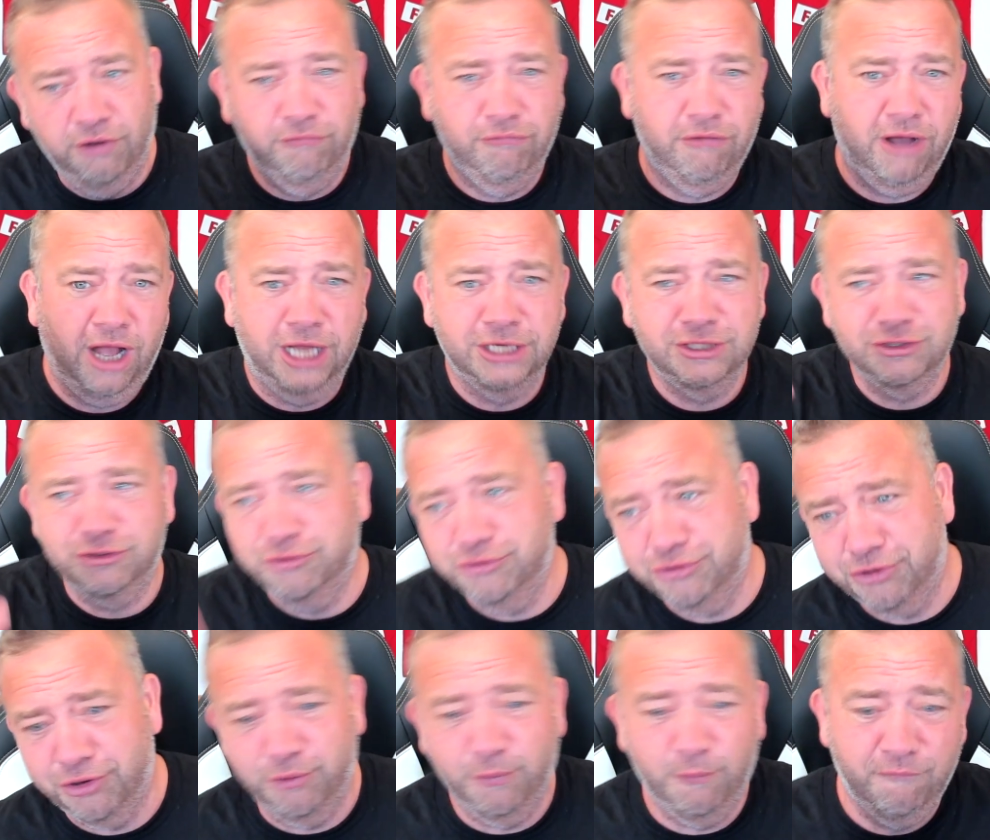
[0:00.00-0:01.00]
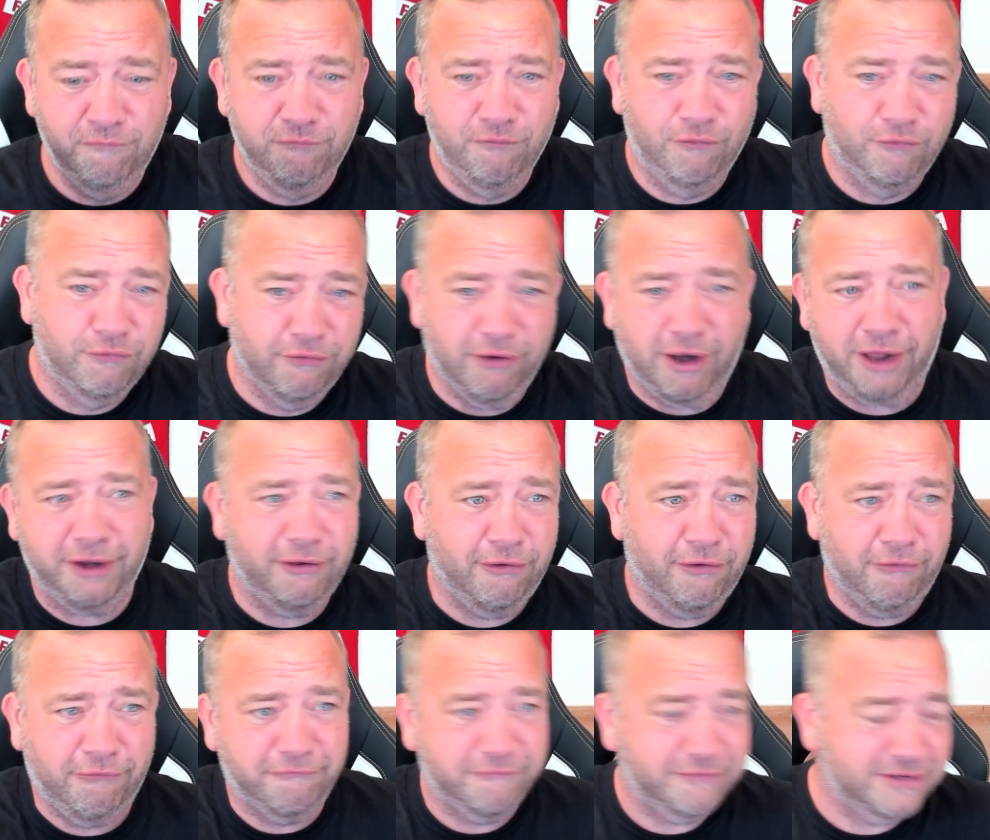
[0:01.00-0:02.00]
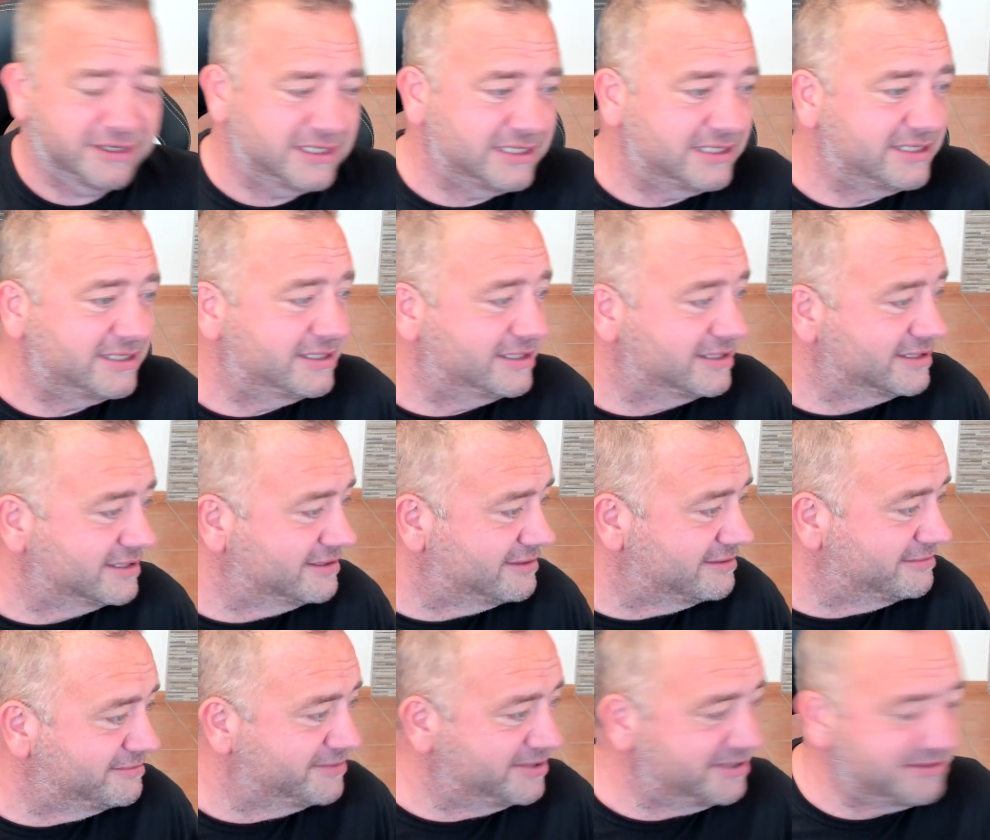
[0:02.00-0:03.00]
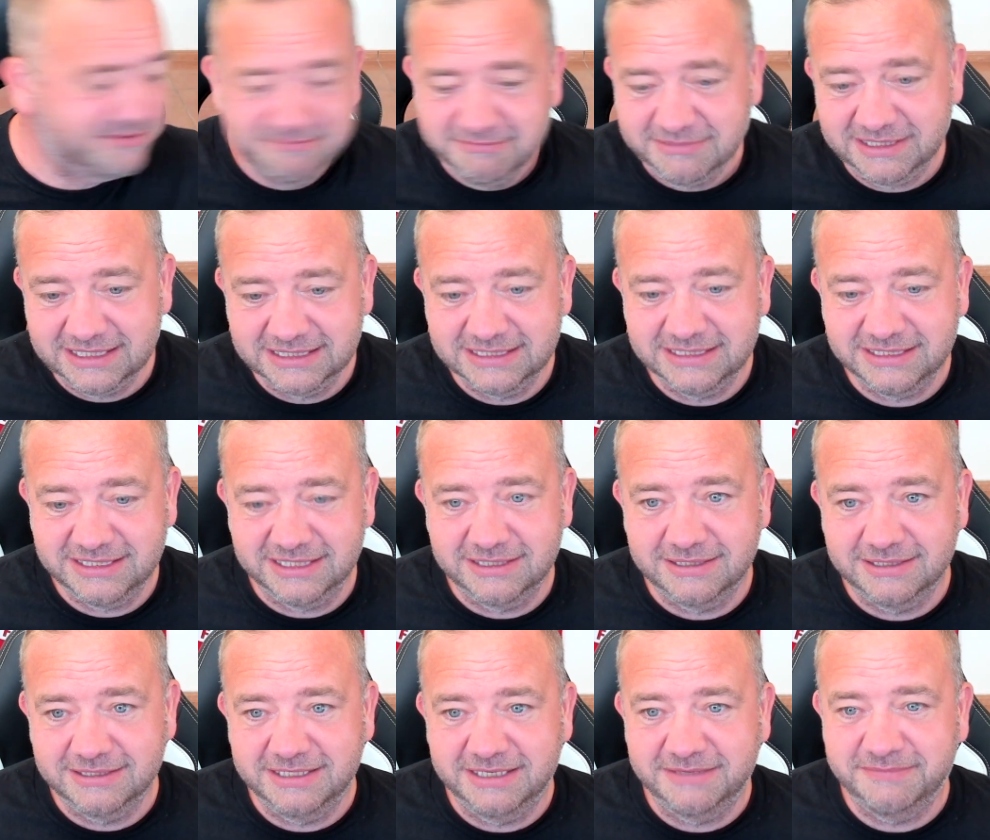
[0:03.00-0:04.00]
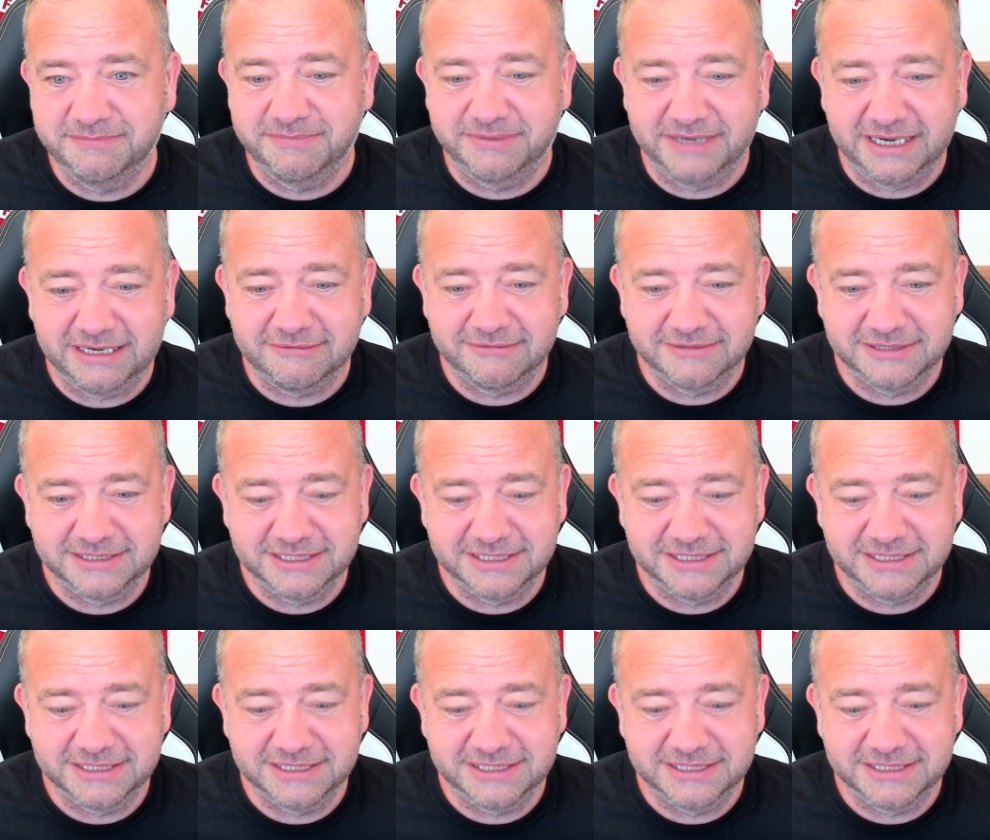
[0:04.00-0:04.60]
Why don't you fuck right off? Yeah, come on, man. Chill your brow.